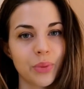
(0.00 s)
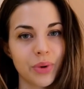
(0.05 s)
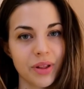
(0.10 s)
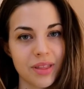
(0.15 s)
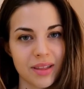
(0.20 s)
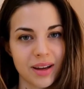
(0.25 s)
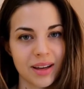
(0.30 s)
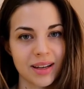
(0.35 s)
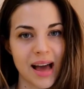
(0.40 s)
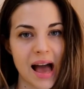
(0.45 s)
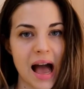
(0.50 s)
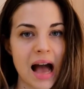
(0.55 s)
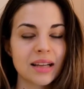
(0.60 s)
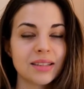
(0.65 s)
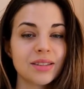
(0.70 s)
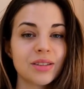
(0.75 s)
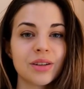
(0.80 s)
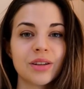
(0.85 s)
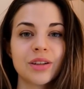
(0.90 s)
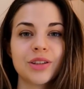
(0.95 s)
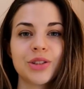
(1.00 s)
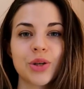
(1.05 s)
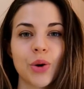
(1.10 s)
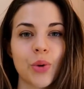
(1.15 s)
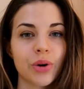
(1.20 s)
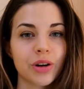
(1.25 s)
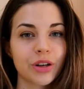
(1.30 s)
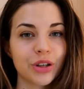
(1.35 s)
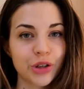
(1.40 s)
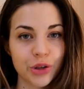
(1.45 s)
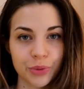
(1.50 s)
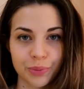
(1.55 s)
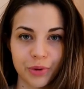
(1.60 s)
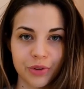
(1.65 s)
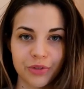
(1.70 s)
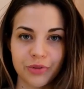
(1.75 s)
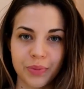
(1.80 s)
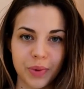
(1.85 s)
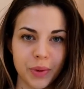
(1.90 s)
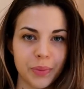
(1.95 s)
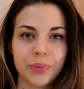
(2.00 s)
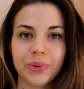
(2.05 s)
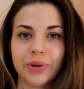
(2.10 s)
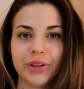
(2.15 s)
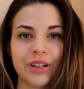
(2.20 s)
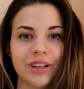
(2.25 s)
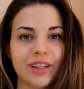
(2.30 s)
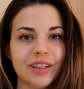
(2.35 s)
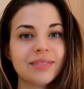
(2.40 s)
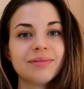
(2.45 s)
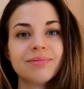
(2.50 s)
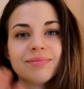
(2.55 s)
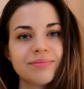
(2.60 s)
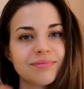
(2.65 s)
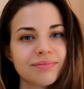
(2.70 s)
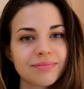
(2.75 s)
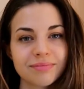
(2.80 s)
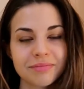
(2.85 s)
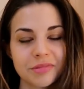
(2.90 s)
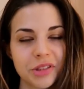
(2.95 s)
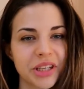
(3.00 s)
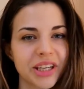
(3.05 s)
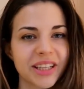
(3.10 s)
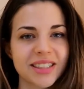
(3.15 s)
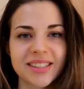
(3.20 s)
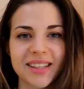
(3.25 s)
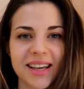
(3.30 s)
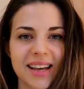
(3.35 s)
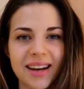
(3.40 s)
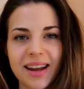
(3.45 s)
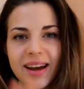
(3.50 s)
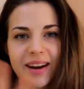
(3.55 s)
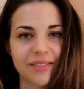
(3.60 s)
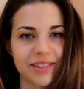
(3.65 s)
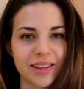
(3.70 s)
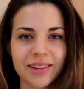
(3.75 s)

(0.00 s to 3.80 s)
with an adult or a group of people. You can say la